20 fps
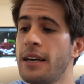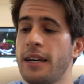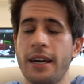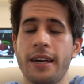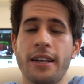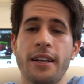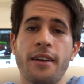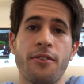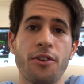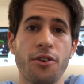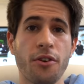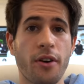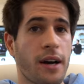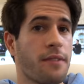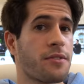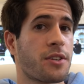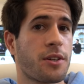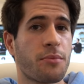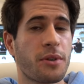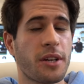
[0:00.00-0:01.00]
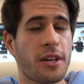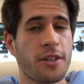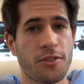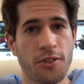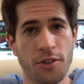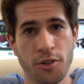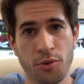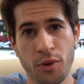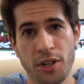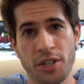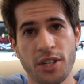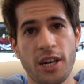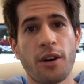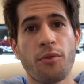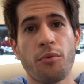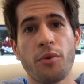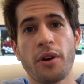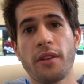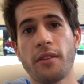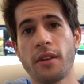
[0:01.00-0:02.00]
and if you don't have someone else to switch
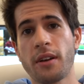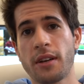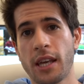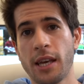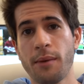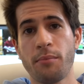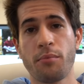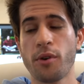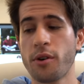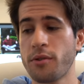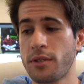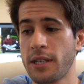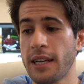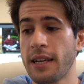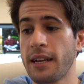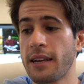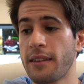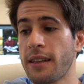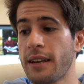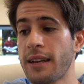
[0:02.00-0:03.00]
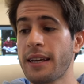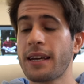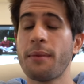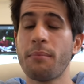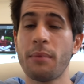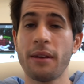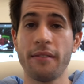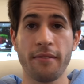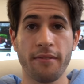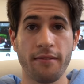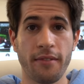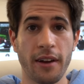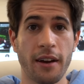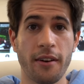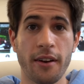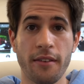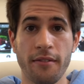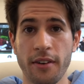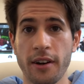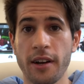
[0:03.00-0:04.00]
out with and keep rotating, then it can be
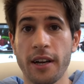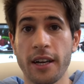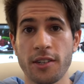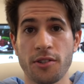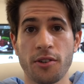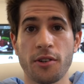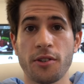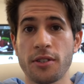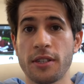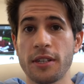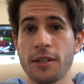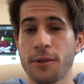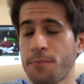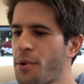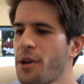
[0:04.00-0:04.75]
very, very exhausting.